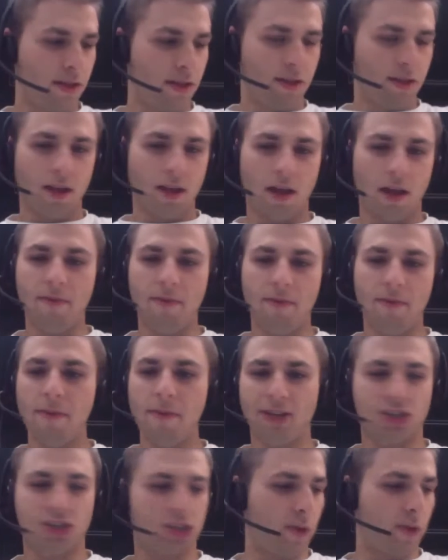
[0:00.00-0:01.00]
I mean, maybe I
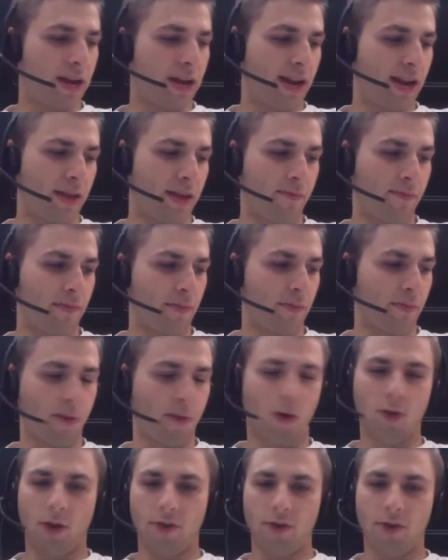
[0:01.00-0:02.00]
should tweet at him.
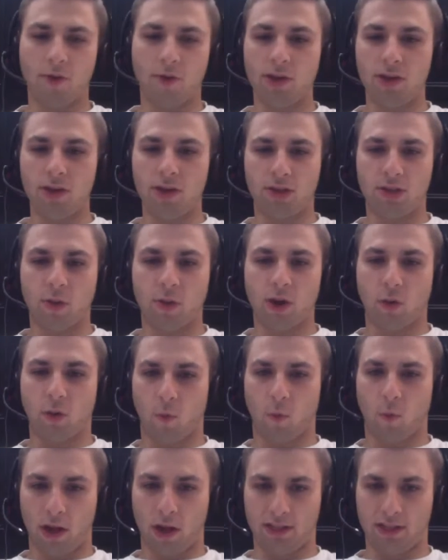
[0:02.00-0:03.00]
Although I've only used Twitter
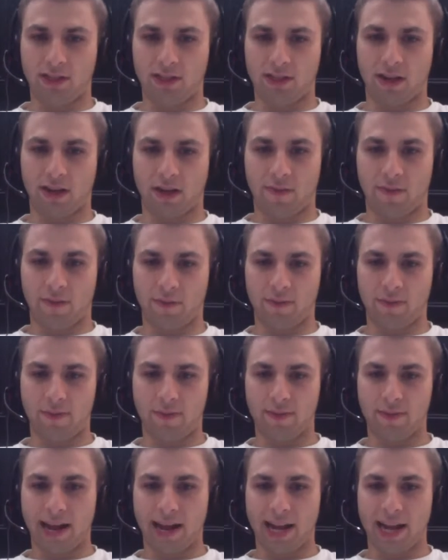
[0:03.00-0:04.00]
once, and
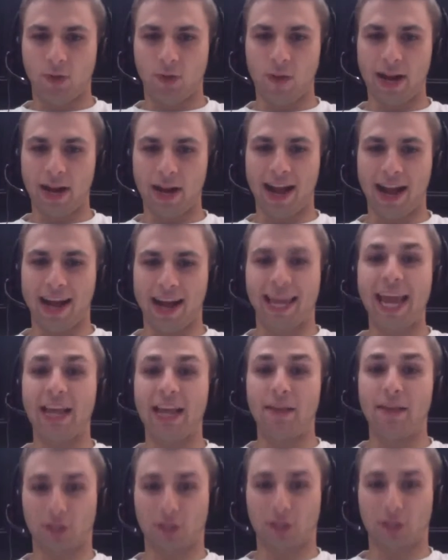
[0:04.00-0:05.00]
I tweeted at
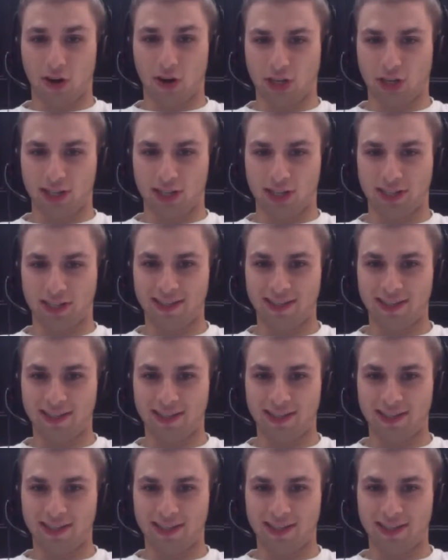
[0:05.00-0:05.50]
Caleb Sturgis